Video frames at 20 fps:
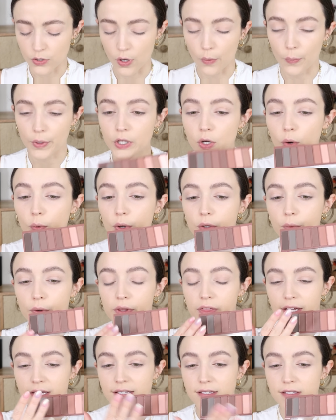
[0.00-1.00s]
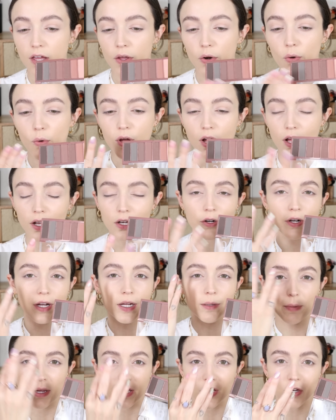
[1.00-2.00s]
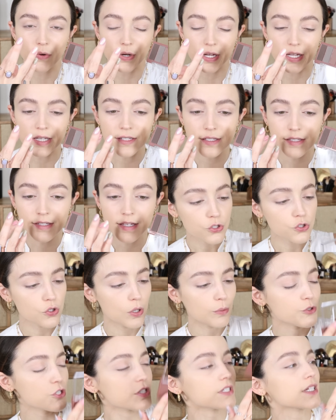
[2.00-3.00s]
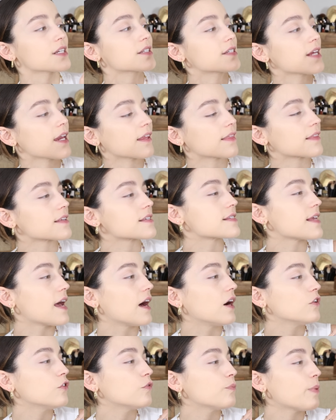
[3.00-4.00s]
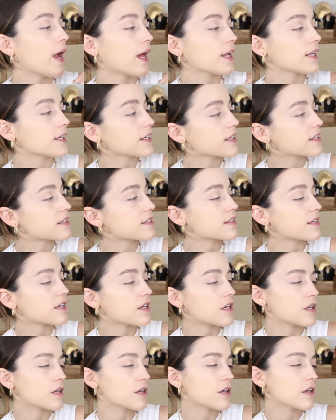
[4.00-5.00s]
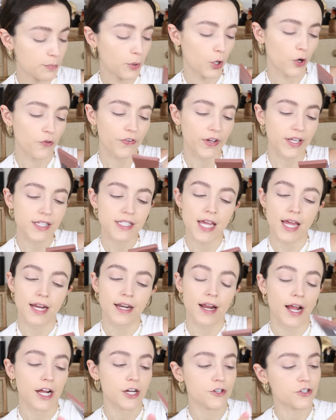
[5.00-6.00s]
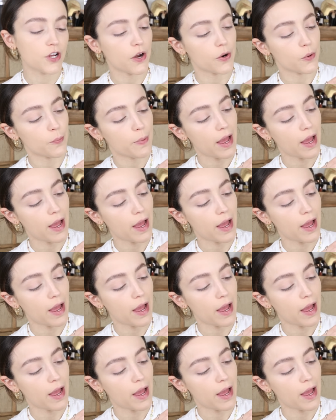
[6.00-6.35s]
so I wanna go in with a subtle color in my crease. So I'm just gonna take this e.l.f. palette. It's the Perfect 10 eyeshadow